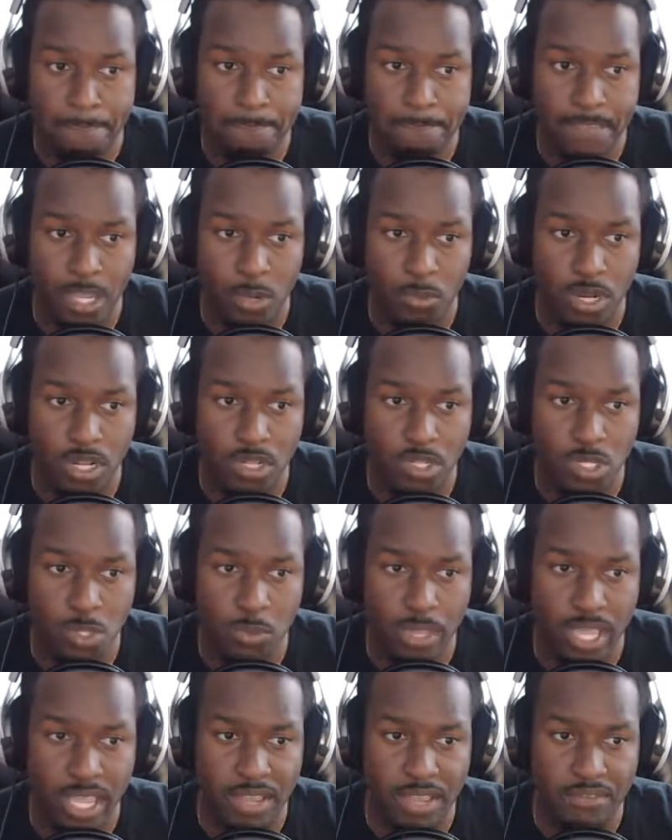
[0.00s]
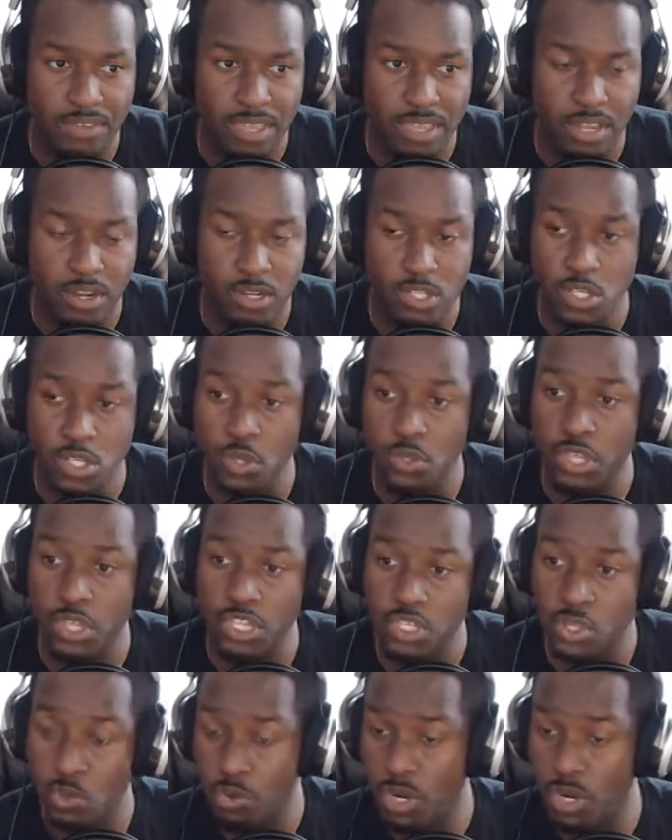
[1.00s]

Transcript: What else do we have here? So there's a